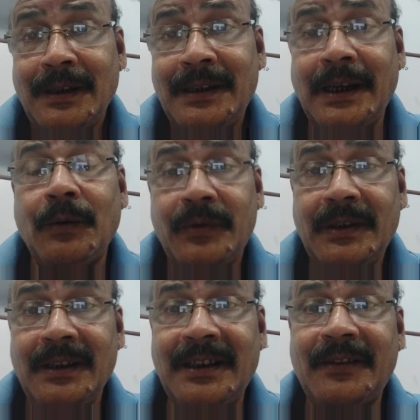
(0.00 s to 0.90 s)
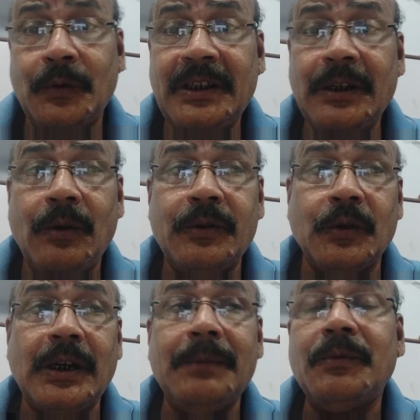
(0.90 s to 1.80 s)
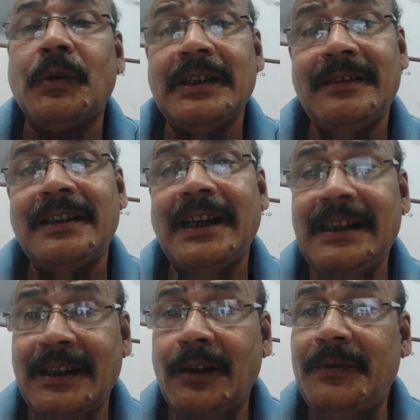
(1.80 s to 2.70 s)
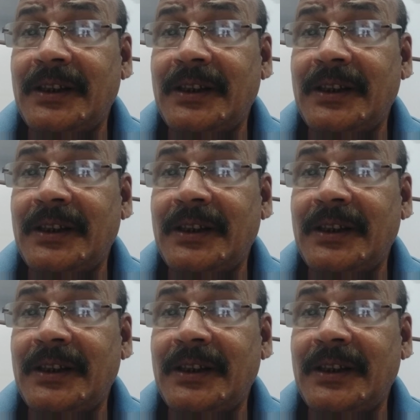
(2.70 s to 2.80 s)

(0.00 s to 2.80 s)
Now, this question also comes, what is the title of the